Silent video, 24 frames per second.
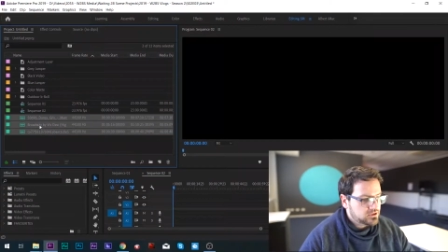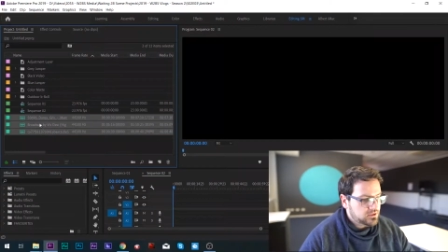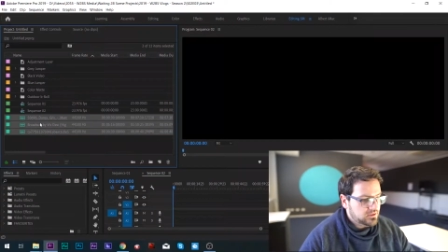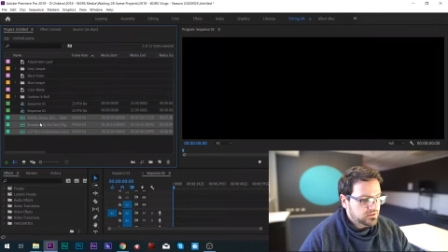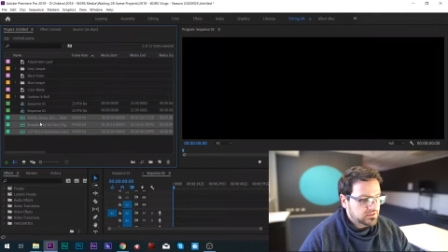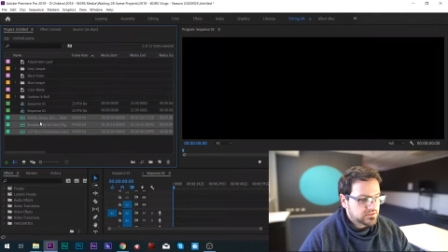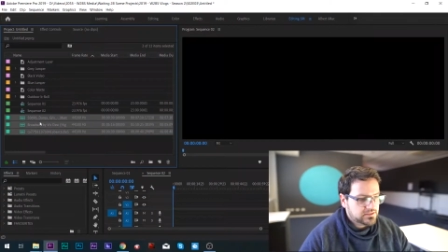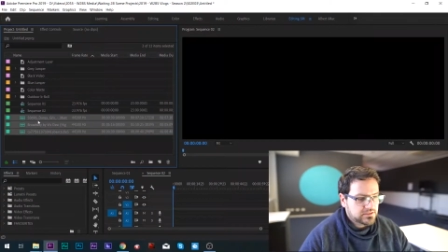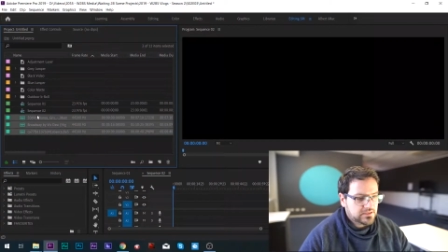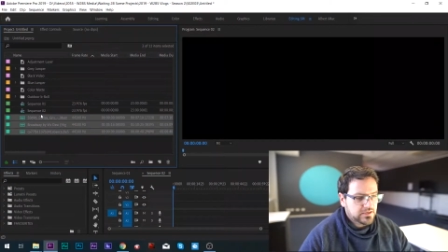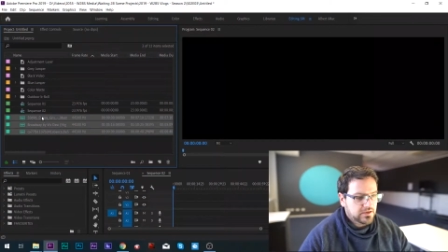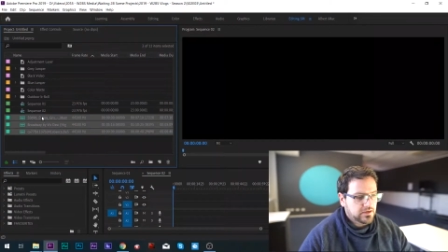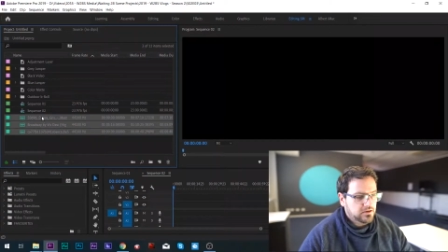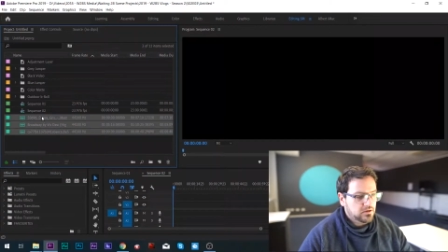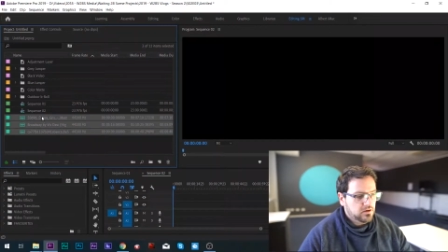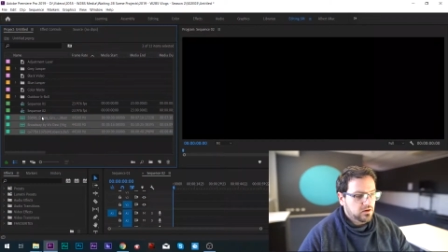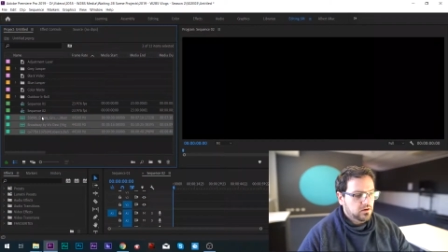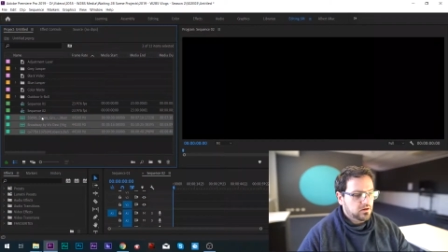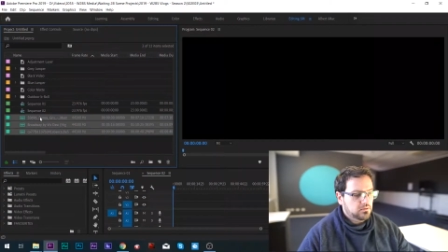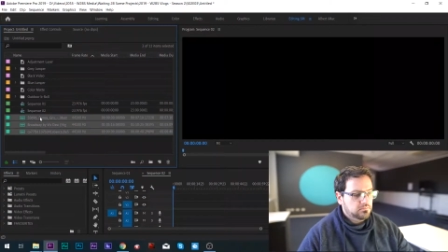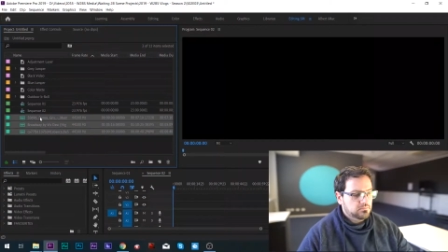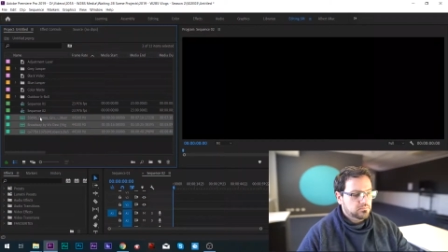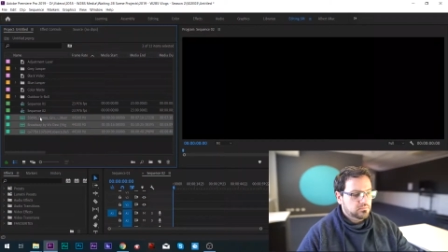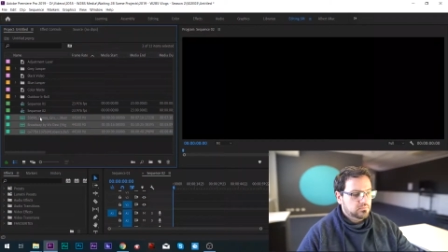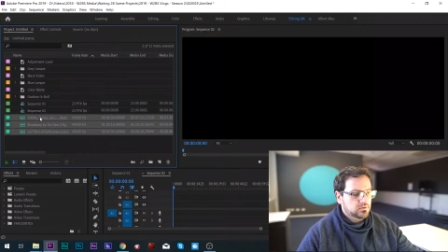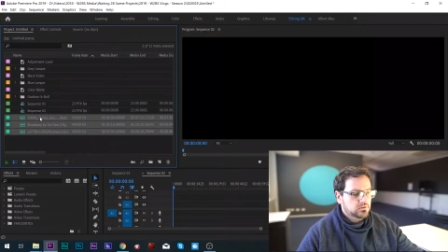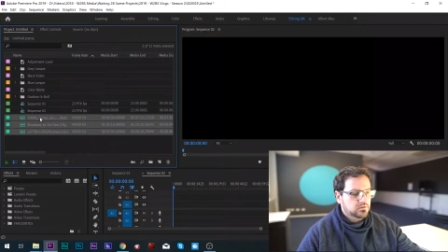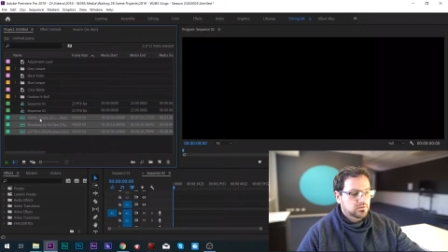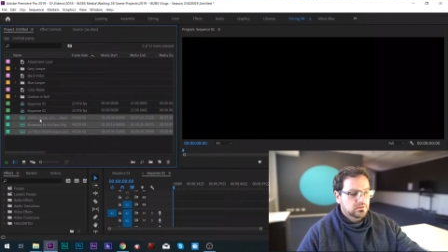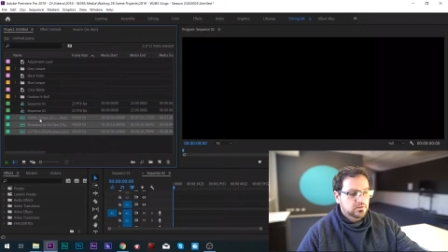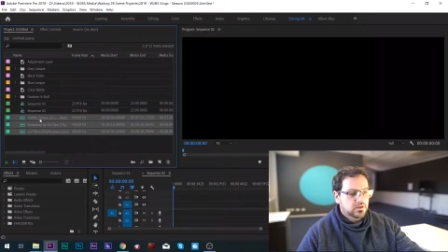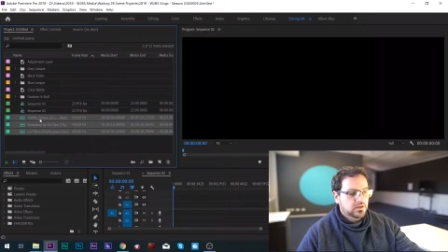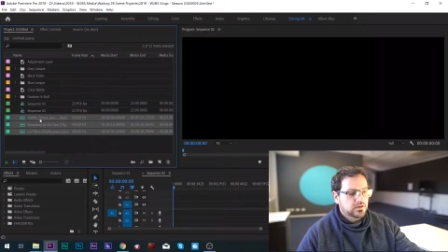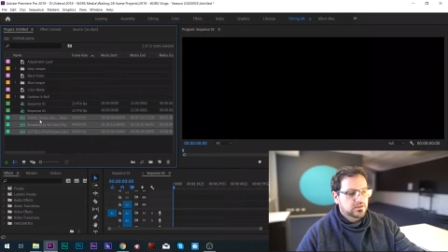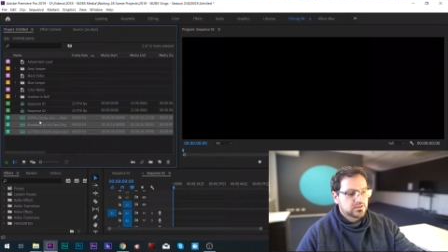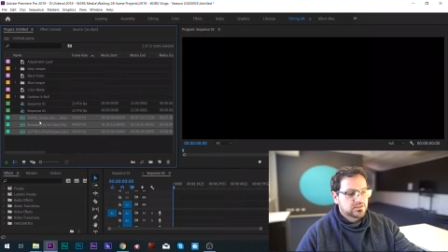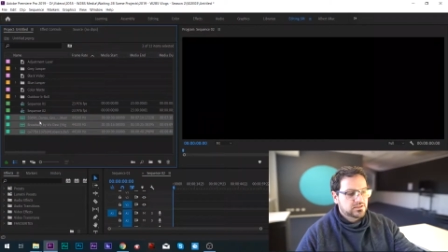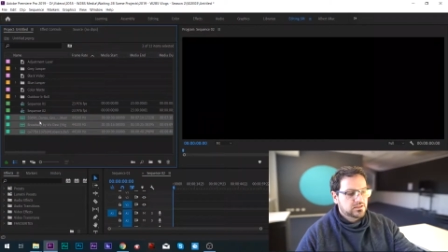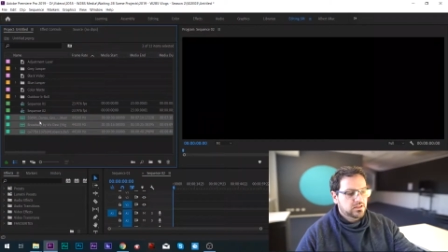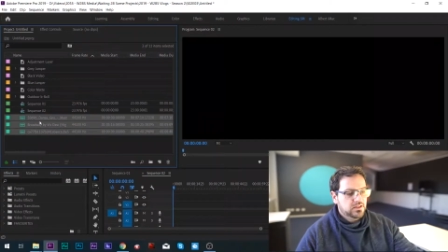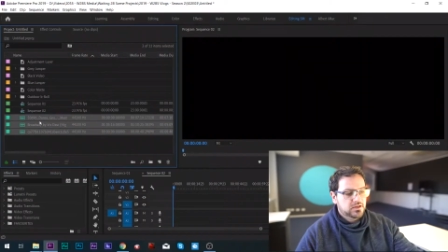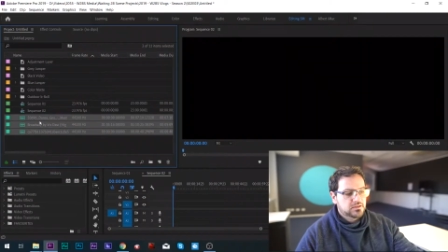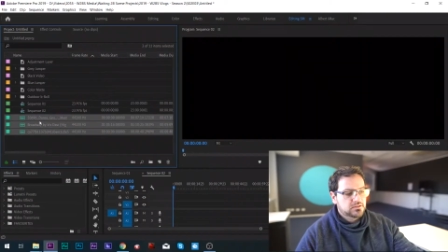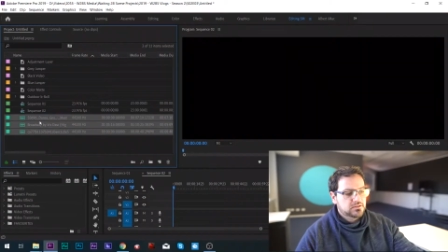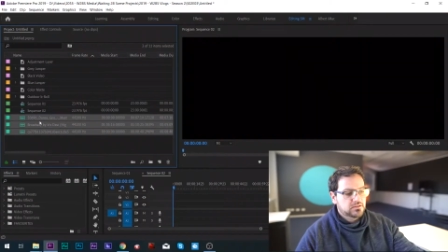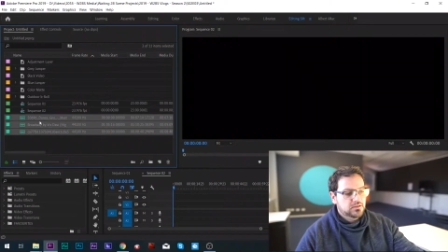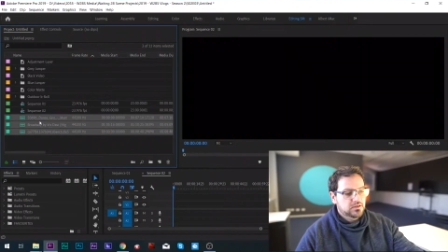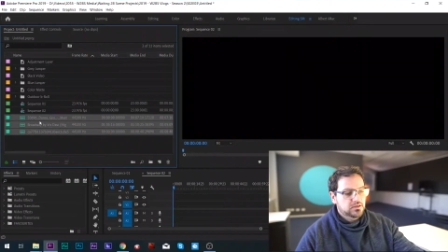So let's say I'm going to
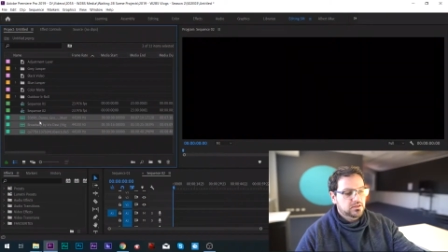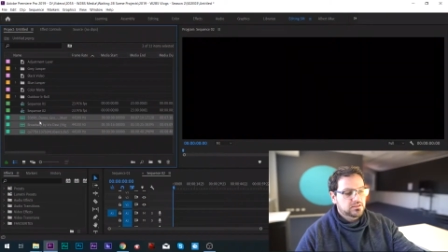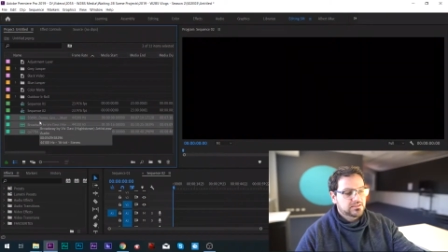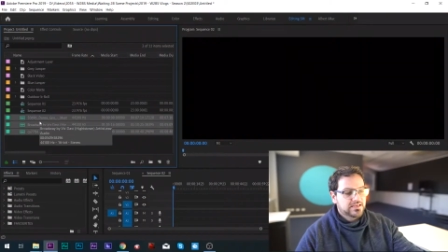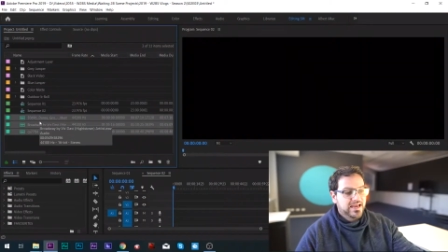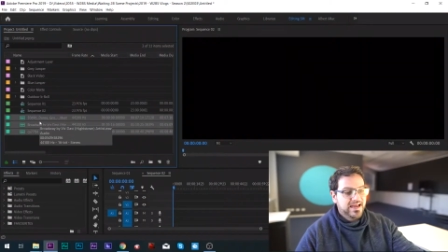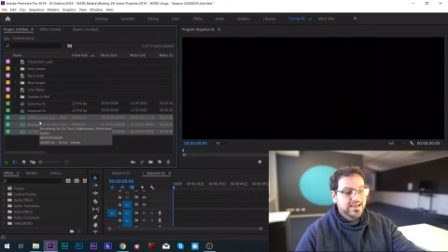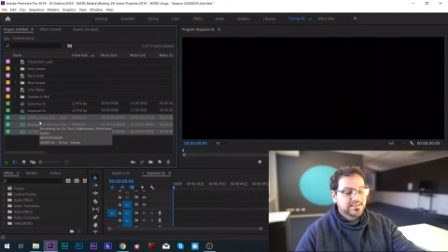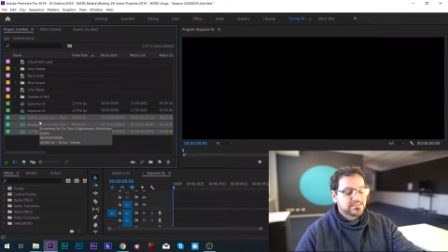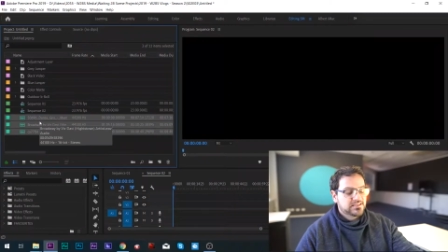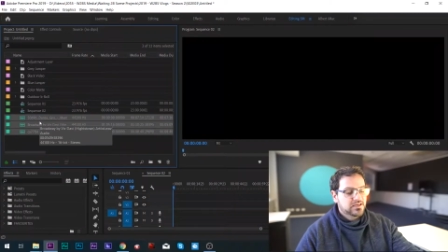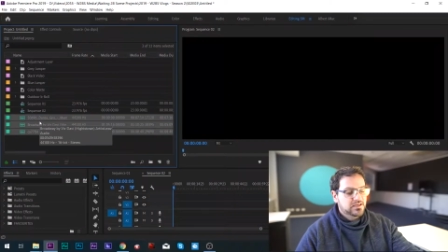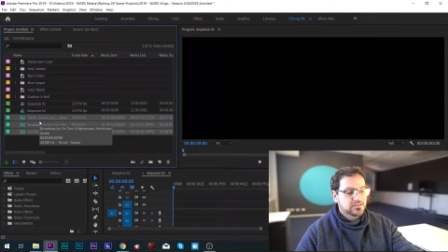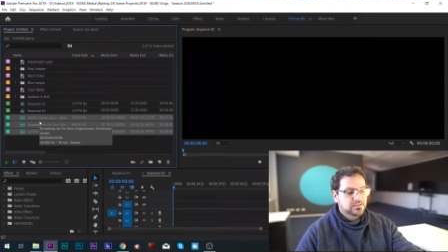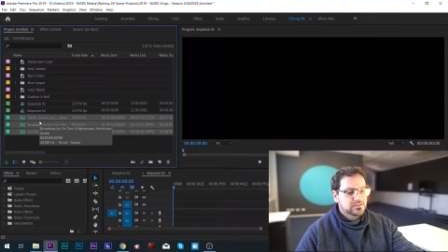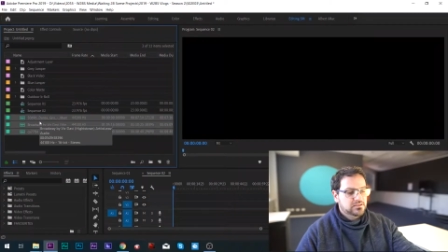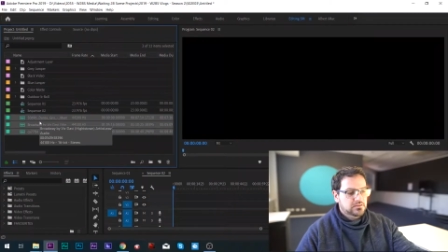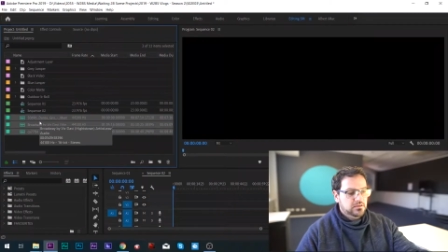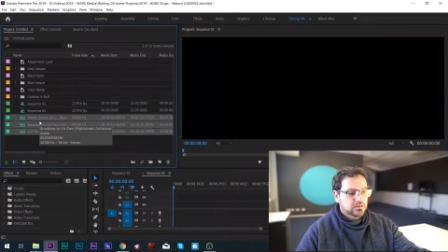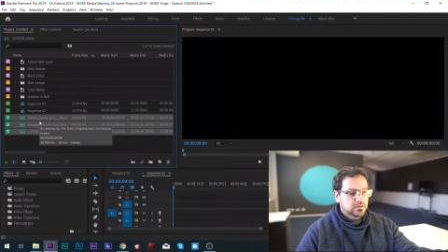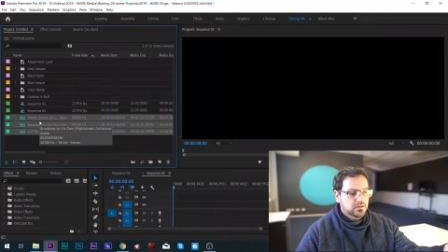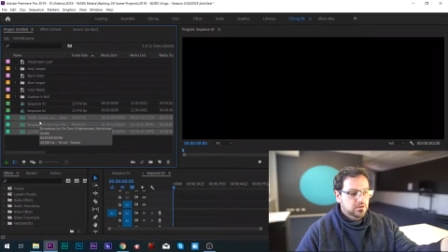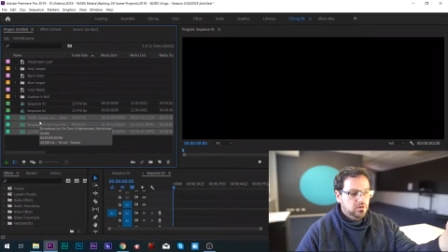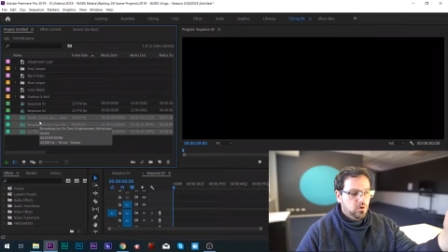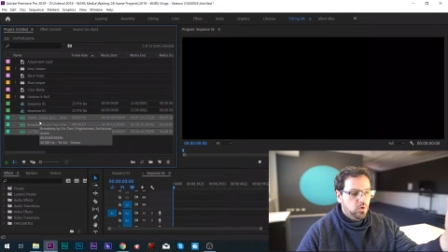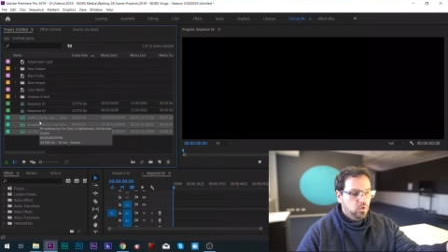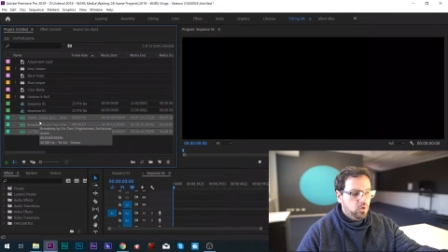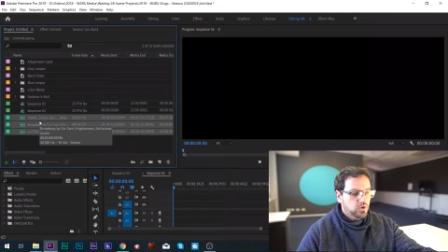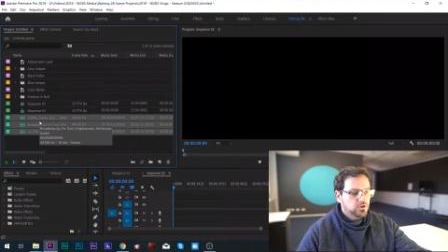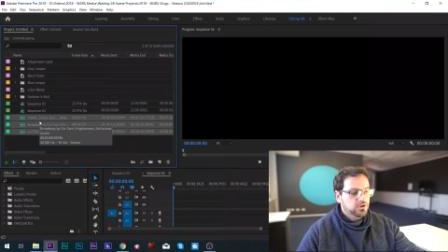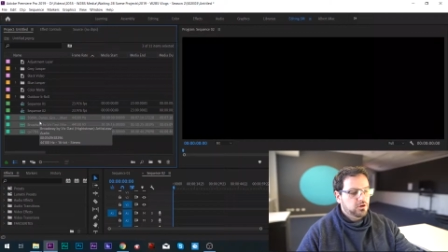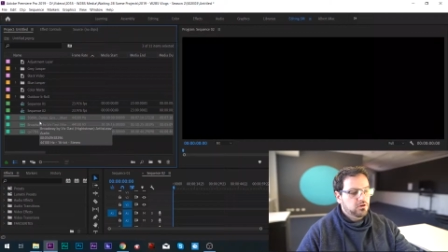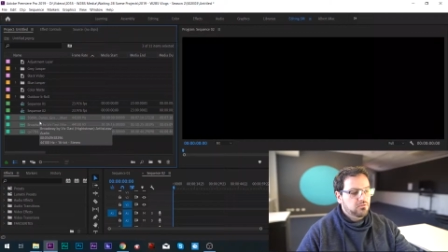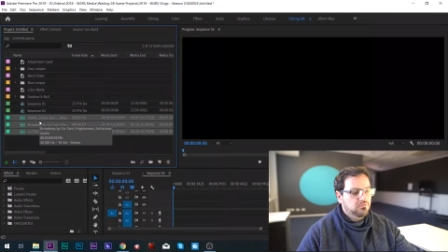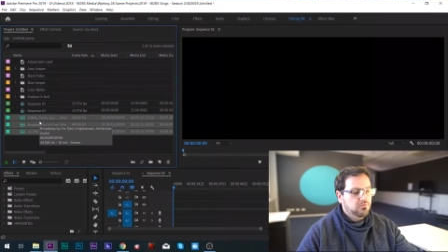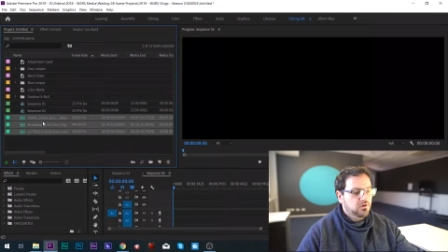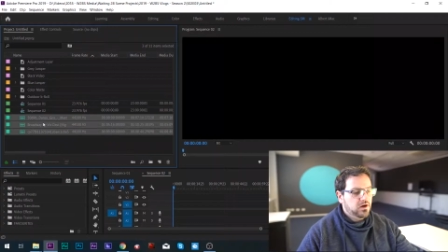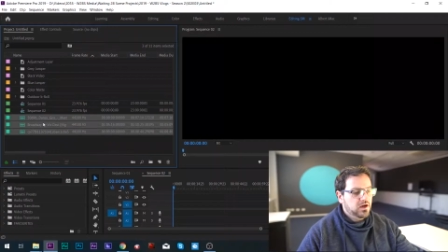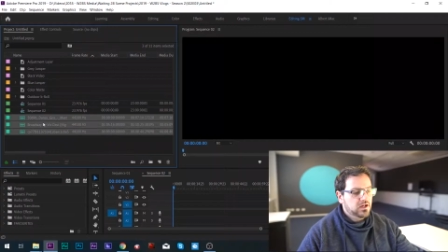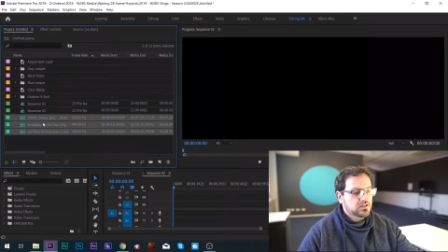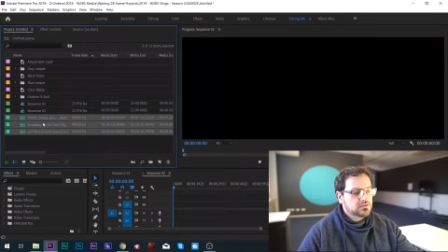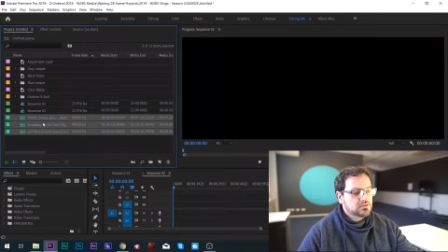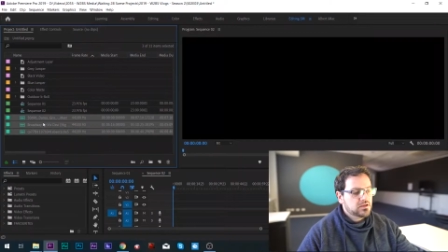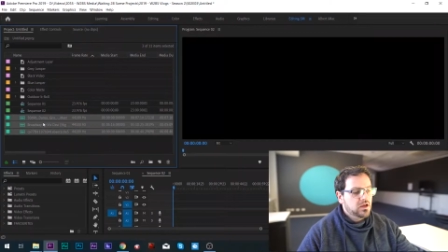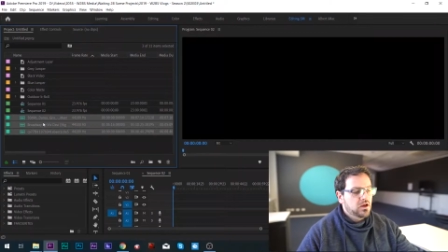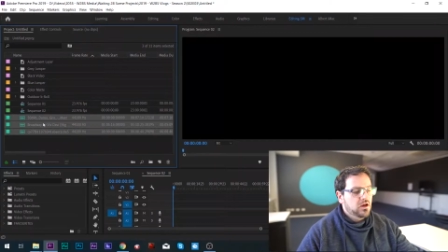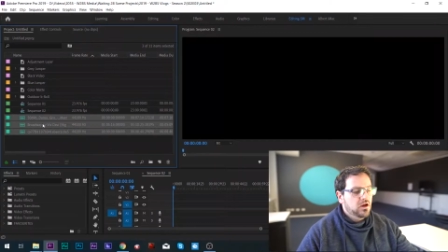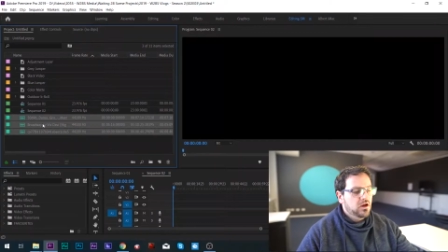select these assets, the audio files.